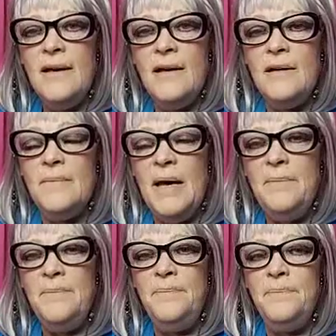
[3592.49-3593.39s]
Um,
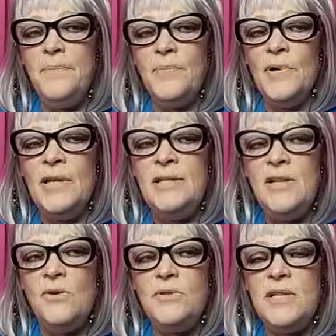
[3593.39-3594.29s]
I'm really
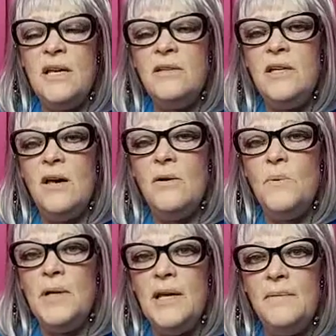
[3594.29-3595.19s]
don't tell
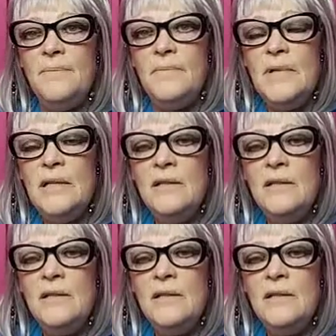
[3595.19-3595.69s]
y'all what I'm